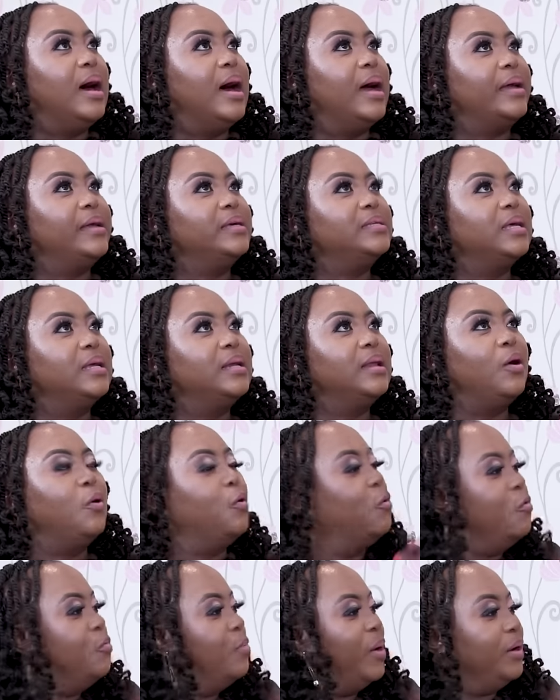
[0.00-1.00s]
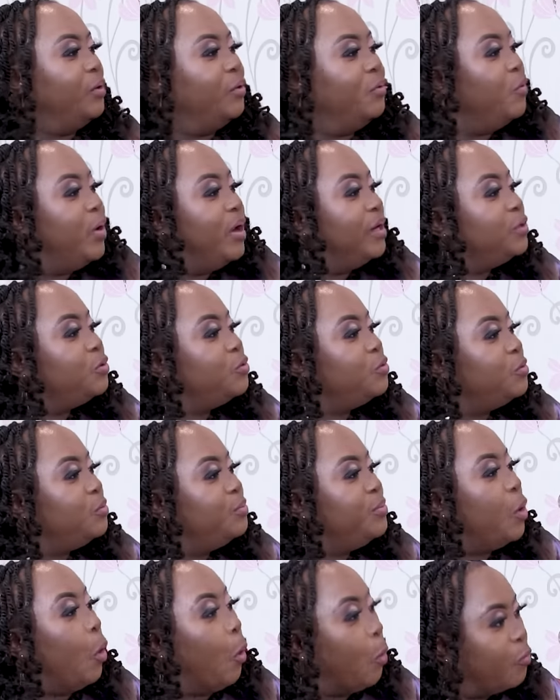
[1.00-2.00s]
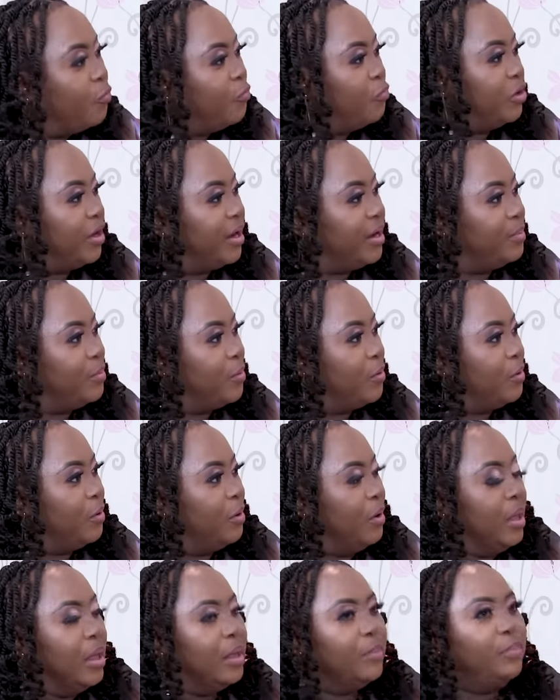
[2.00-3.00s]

I guess I'm a hope. I don't want to be hopeful anymore.